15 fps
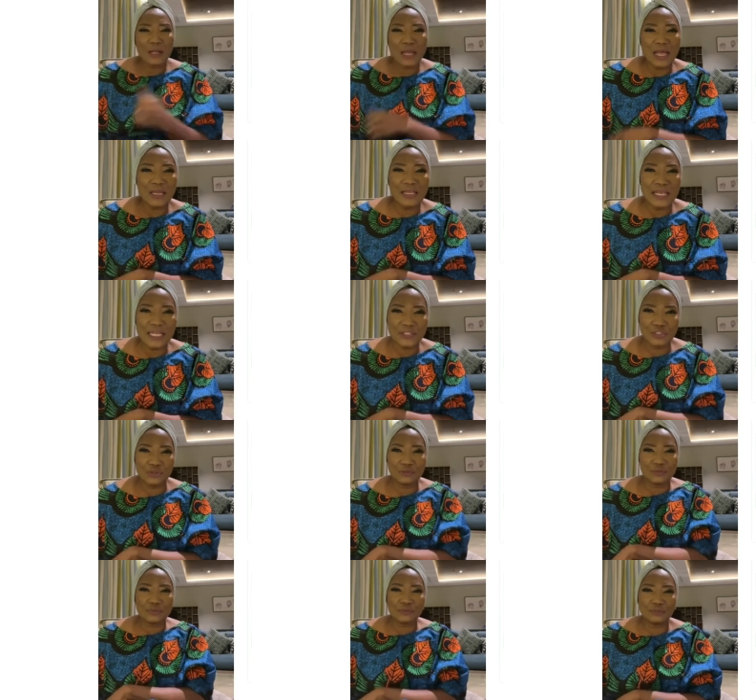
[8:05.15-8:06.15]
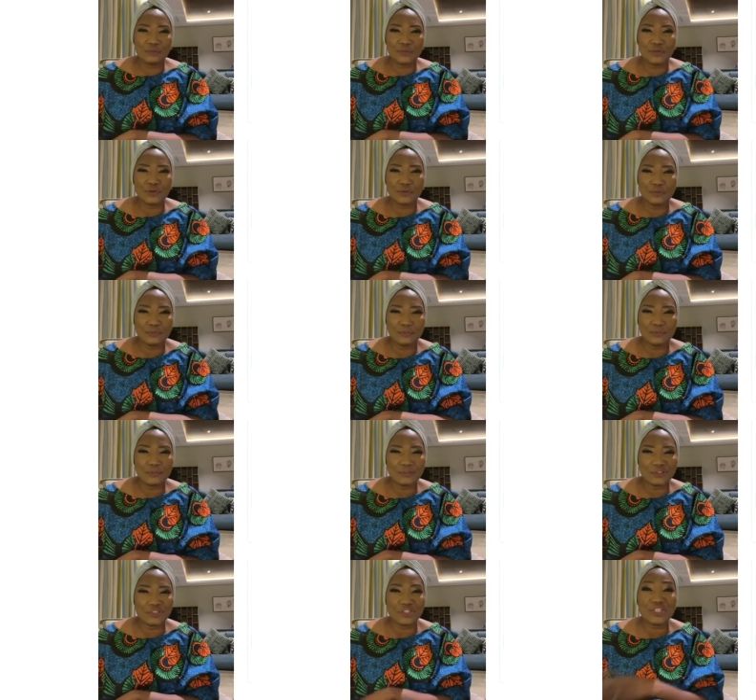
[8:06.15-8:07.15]
I'll let you,
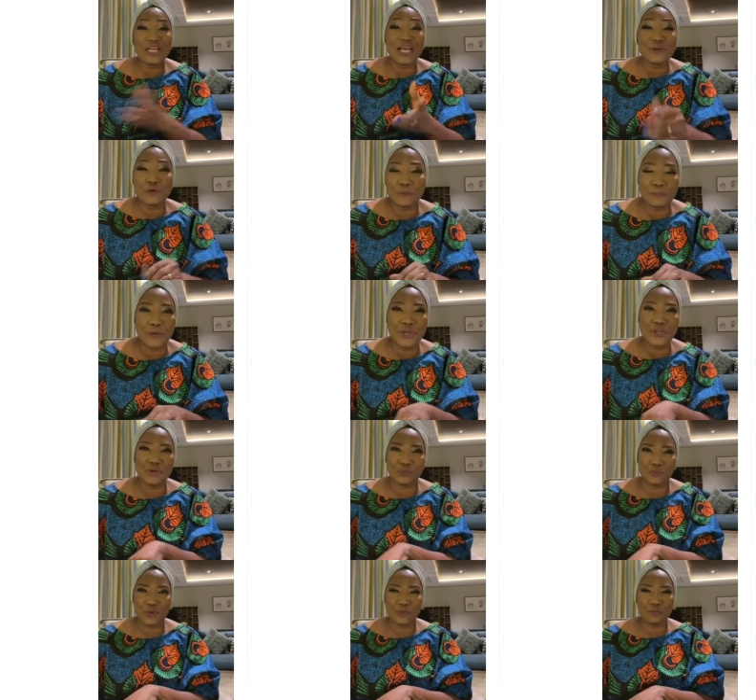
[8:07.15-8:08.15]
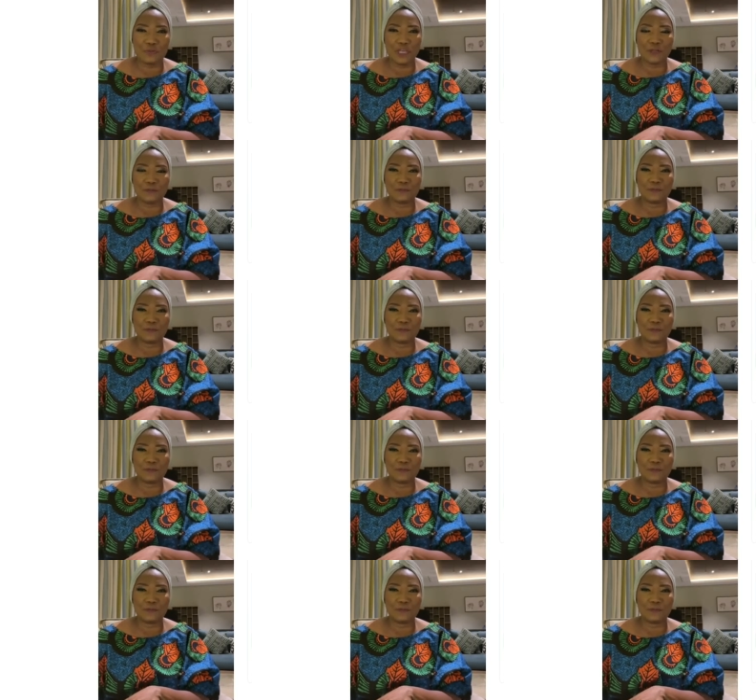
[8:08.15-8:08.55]
share your opinion with me.